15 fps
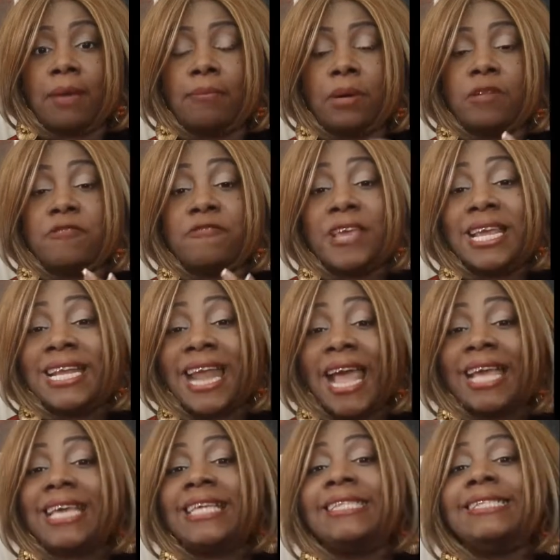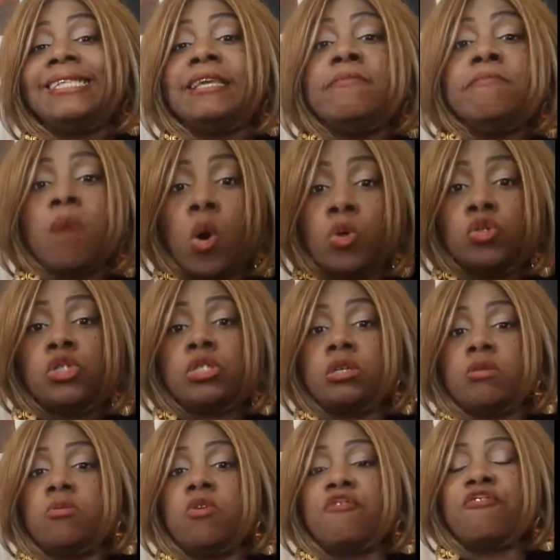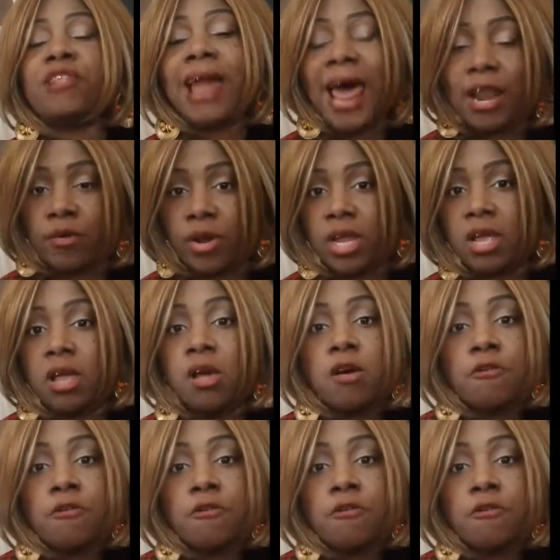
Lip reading: But V-neck is the most flattering